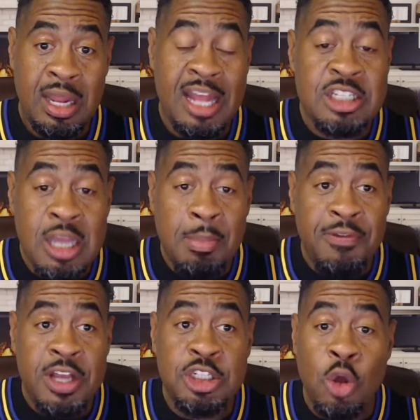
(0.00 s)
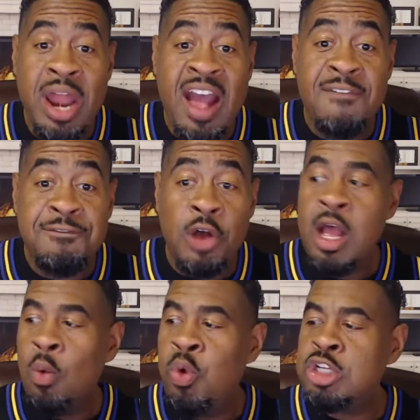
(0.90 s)
and some of us don't have
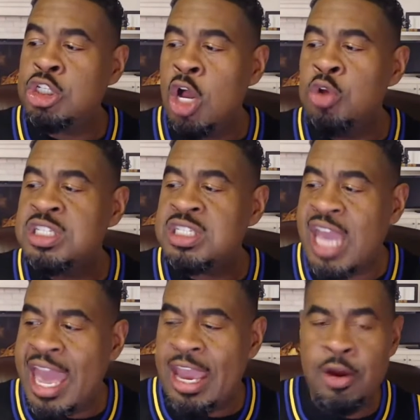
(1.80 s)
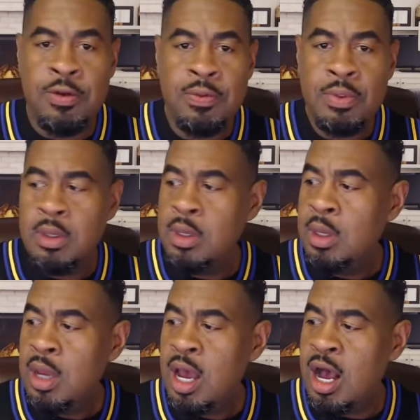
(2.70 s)
folks. We're so scared
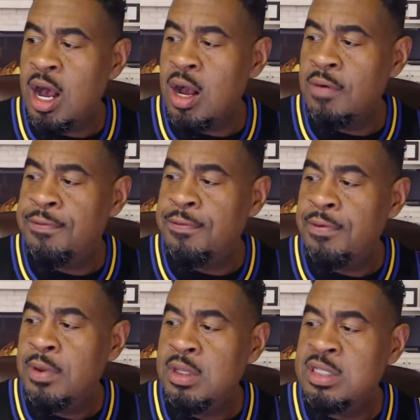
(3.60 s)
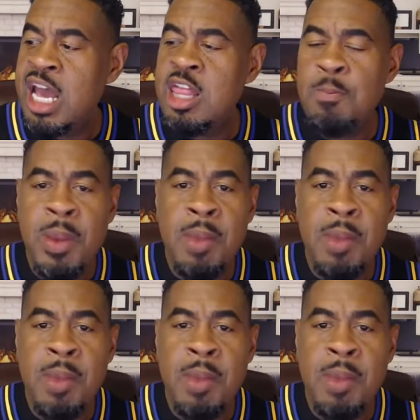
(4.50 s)
of telling